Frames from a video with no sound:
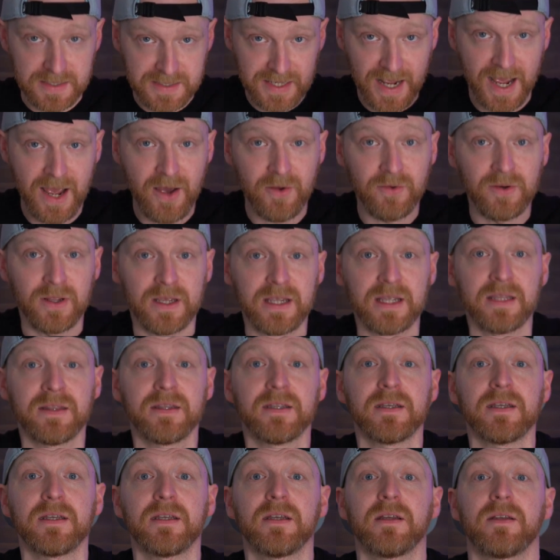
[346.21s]
down in
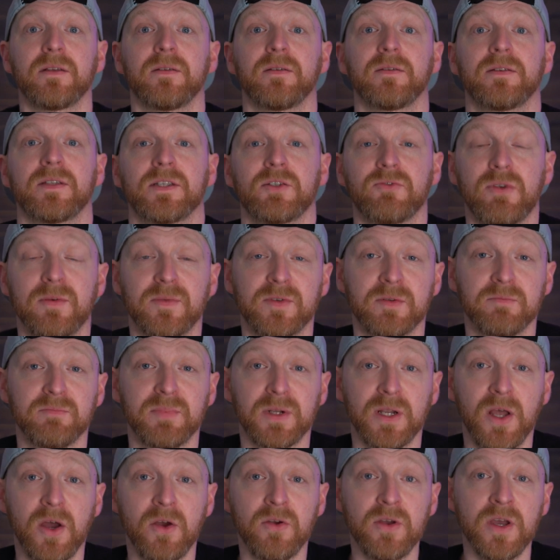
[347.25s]
the description
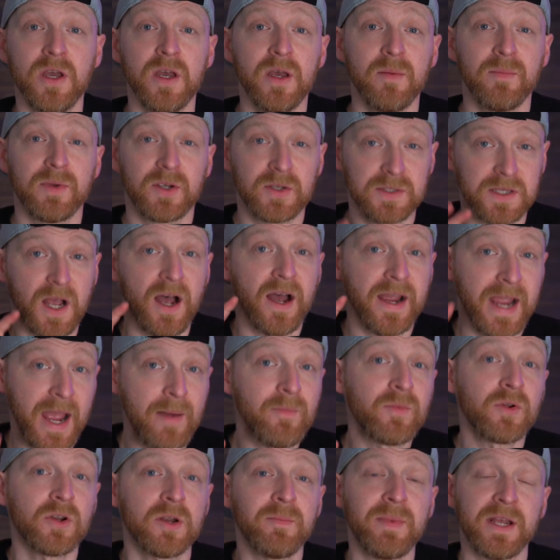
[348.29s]
below because I
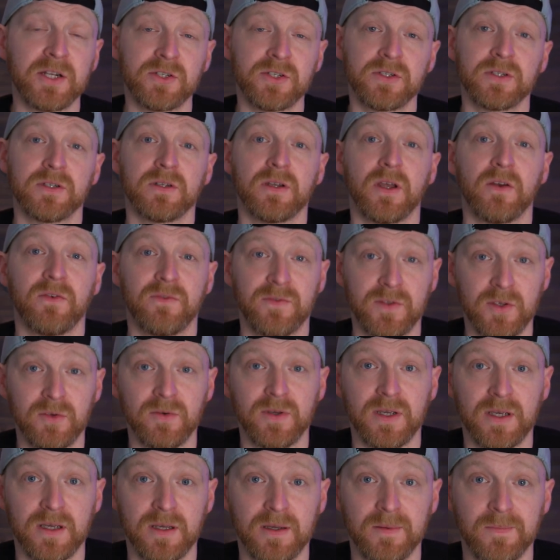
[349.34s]
am going to mention a few
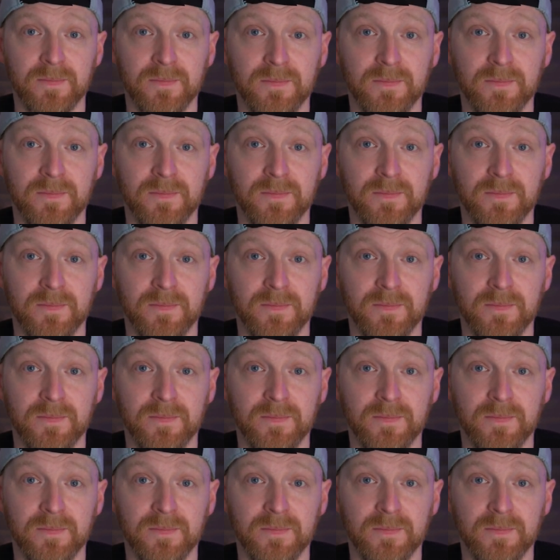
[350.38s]
here.